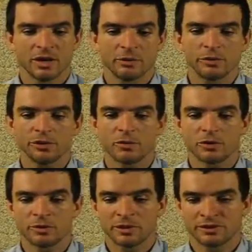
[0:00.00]
We'll know
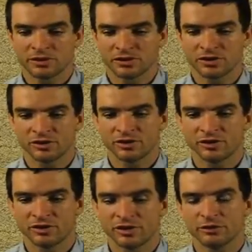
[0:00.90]
more about this
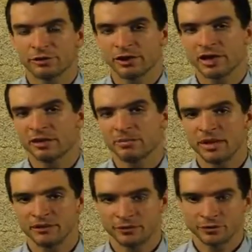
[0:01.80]
theory on
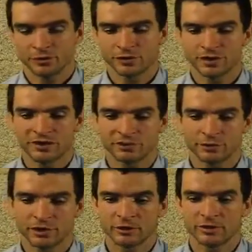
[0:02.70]
May 1st after
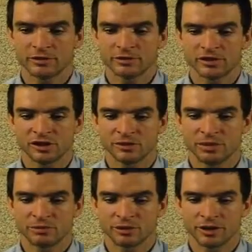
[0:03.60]
we go into
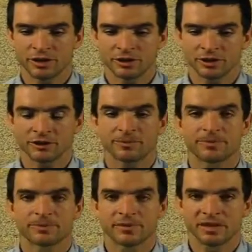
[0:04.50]
CEB production
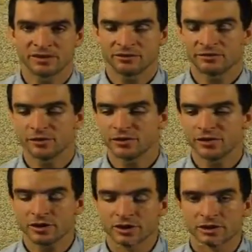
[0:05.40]
as the
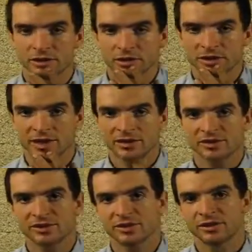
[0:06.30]
first
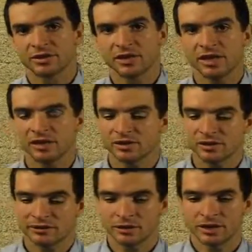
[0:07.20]
test case
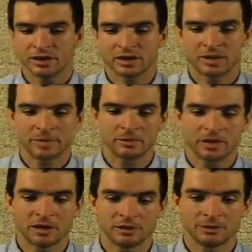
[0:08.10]
of our economic
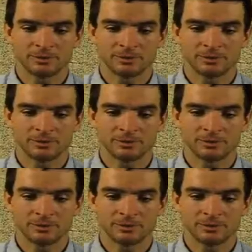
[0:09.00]
model.